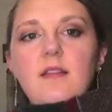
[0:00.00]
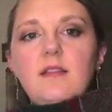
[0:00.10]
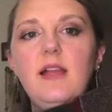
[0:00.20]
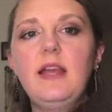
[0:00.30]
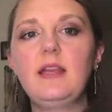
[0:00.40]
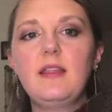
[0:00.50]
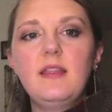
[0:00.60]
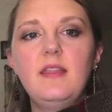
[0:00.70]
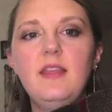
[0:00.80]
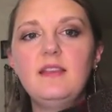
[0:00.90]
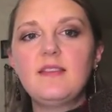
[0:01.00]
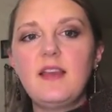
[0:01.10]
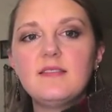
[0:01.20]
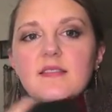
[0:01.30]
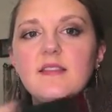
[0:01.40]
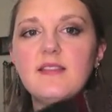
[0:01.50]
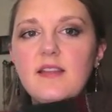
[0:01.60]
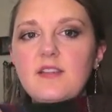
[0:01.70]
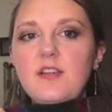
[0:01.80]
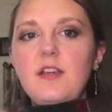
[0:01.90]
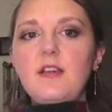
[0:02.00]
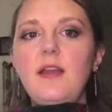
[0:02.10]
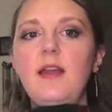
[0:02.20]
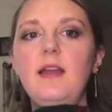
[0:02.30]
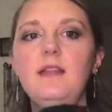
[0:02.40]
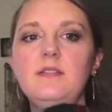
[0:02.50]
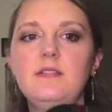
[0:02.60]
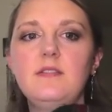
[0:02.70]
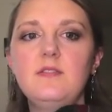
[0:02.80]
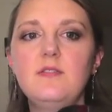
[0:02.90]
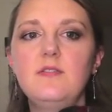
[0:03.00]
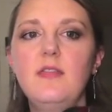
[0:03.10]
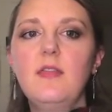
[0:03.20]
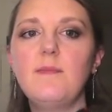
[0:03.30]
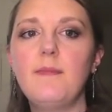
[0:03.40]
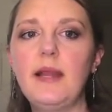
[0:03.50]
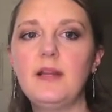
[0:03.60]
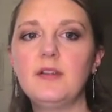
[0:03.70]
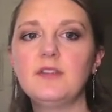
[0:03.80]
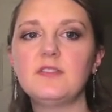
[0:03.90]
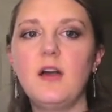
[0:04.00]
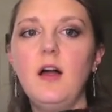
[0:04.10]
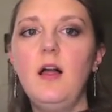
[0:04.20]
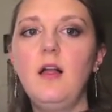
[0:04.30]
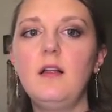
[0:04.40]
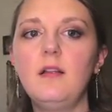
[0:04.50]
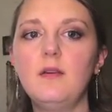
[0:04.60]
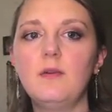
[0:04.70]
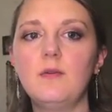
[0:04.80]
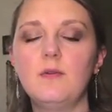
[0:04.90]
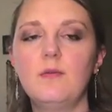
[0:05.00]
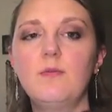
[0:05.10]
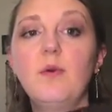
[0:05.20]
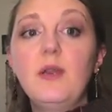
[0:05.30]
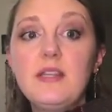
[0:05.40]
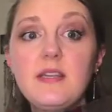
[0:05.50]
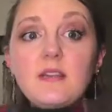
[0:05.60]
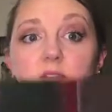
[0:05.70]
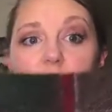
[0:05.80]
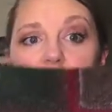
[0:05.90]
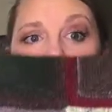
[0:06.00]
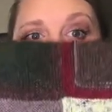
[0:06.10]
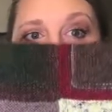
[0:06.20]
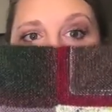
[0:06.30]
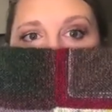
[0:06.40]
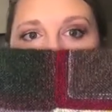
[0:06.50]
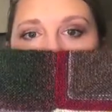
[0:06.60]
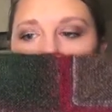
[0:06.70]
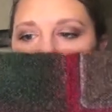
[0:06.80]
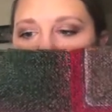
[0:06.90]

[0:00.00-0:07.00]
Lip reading: like this as the center and the miters all pointing towards the center,